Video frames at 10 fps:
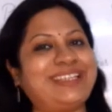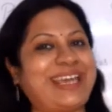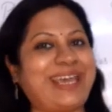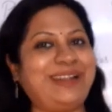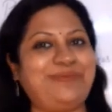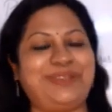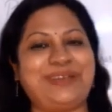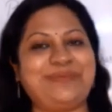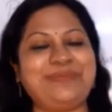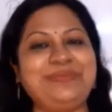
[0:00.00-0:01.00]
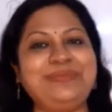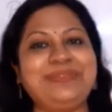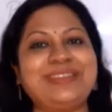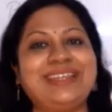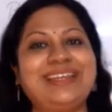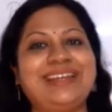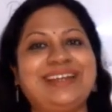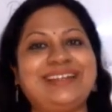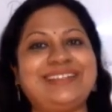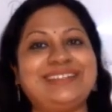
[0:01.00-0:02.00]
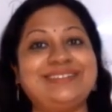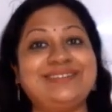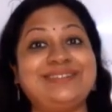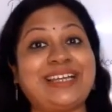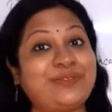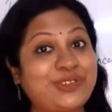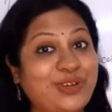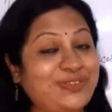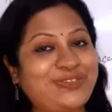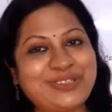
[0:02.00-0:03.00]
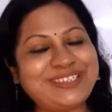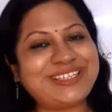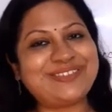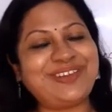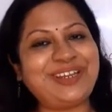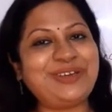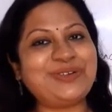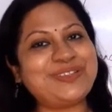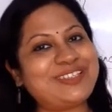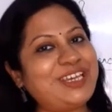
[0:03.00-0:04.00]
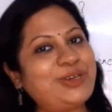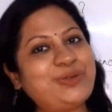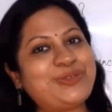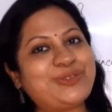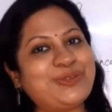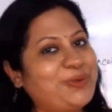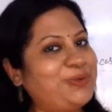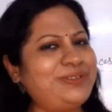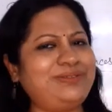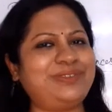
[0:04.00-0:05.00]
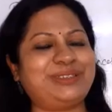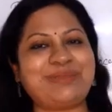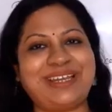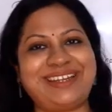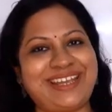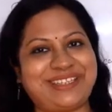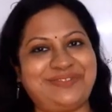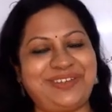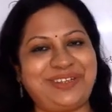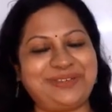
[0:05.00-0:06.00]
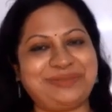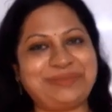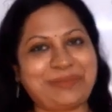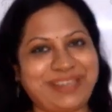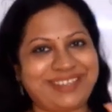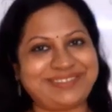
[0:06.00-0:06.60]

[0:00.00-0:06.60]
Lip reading: and help them. That was all for this video. See you soon with my next video. Bye bye.